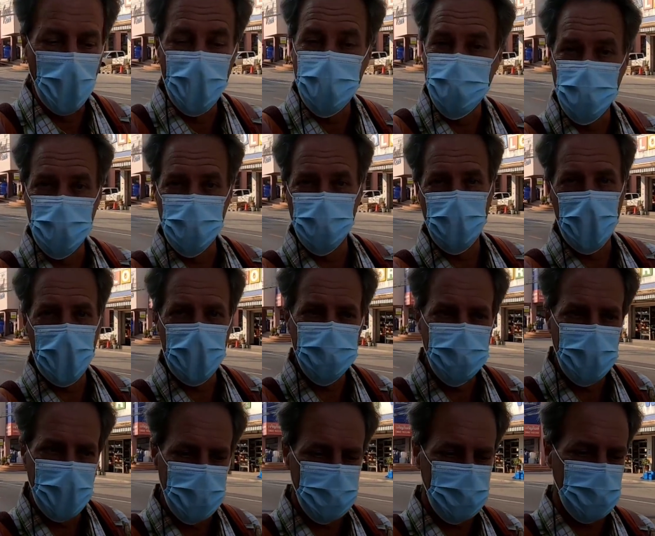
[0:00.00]
went through the
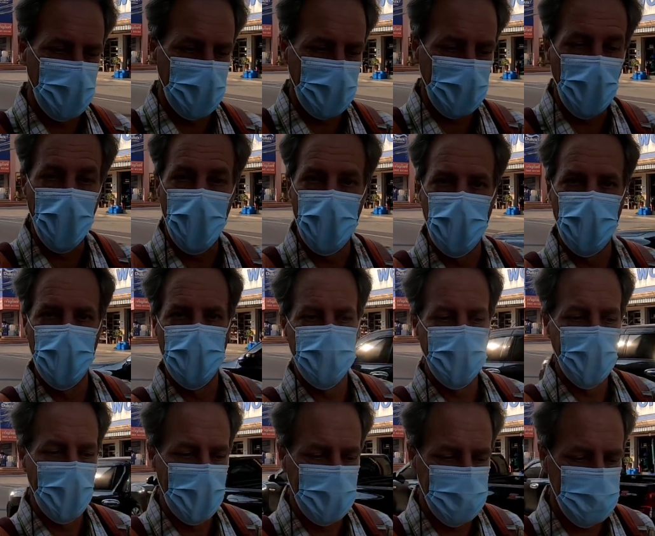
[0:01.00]
process and I got
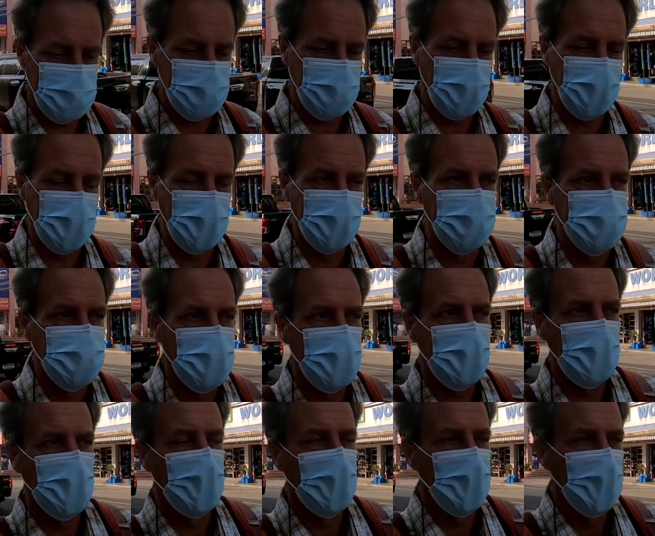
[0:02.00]
one last time.
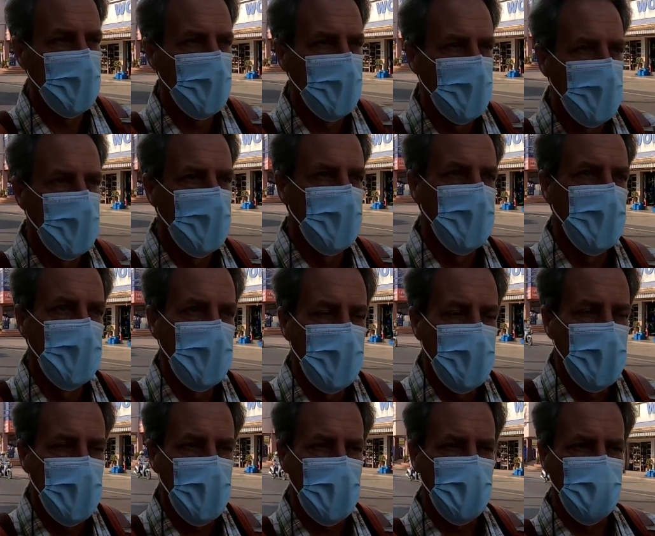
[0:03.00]

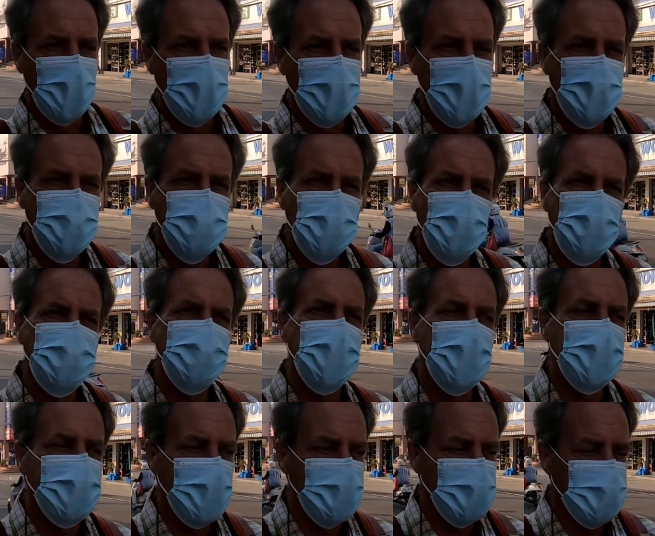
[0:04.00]
And when they told
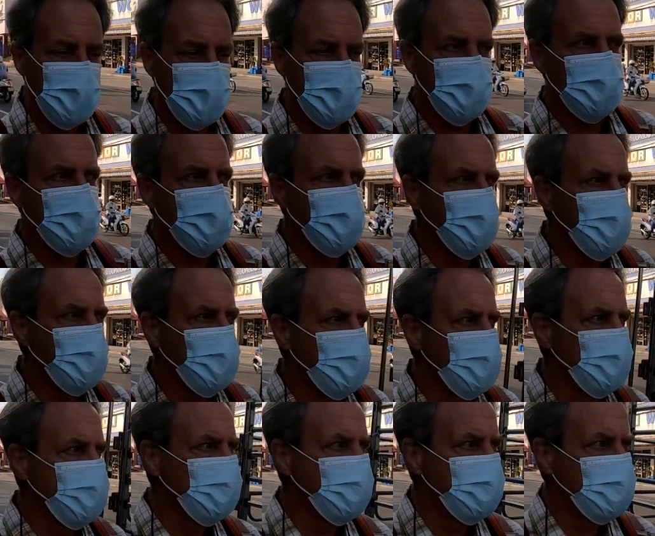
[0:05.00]
me about this
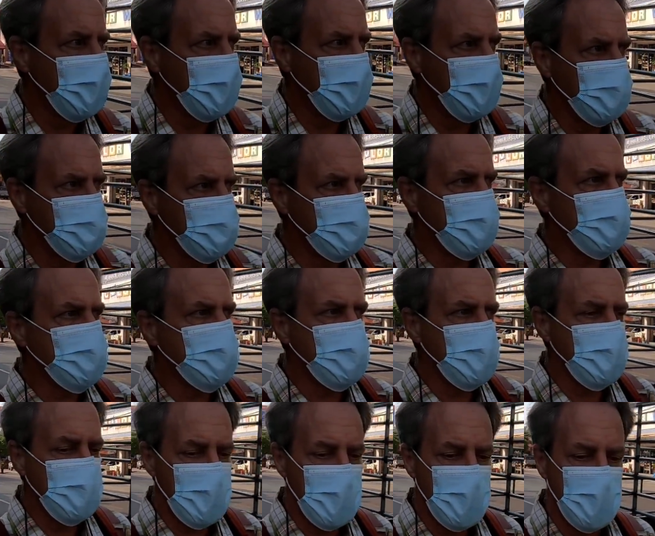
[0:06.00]
new
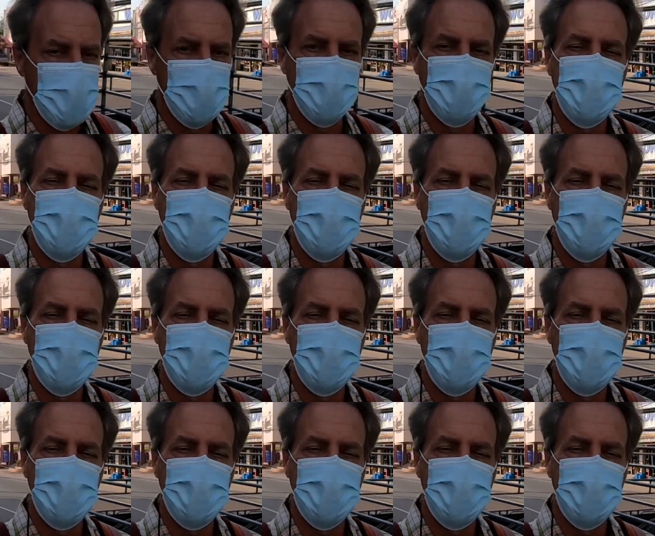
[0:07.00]
60-day